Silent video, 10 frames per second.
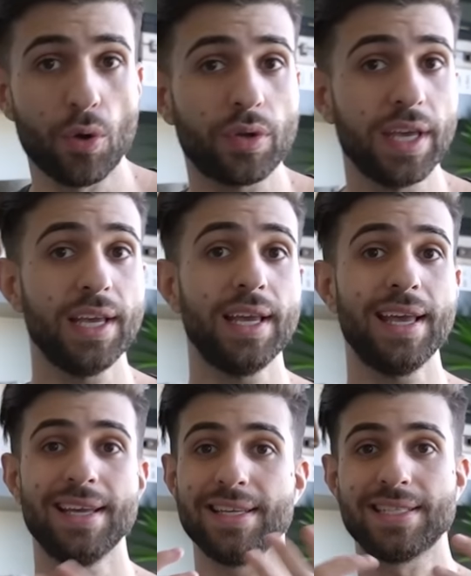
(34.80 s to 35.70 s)
Bulking
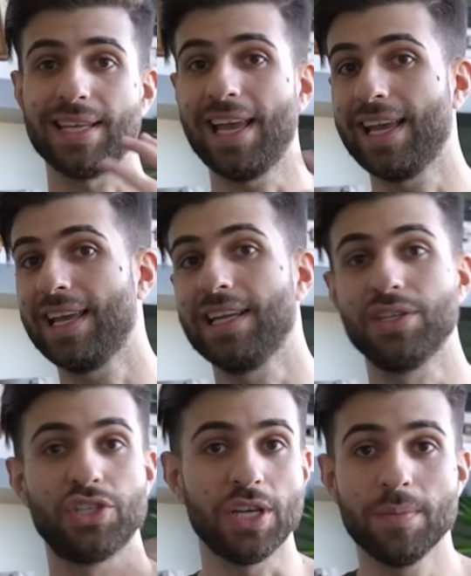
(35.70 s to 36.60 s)
is a
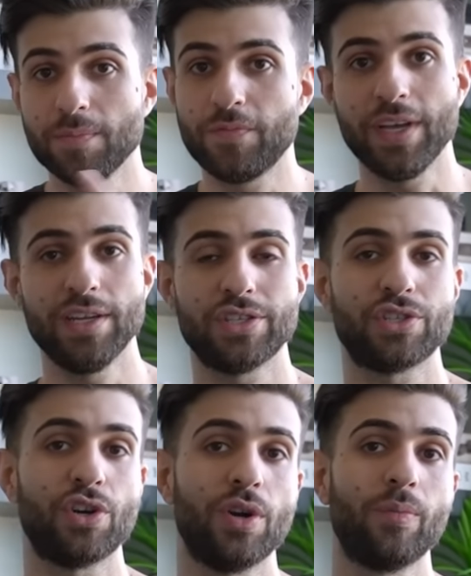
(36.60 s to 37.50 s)
gym fitness
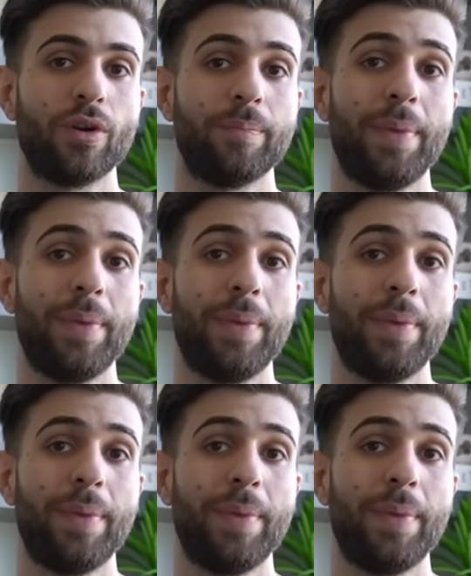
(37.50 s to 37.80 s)
term where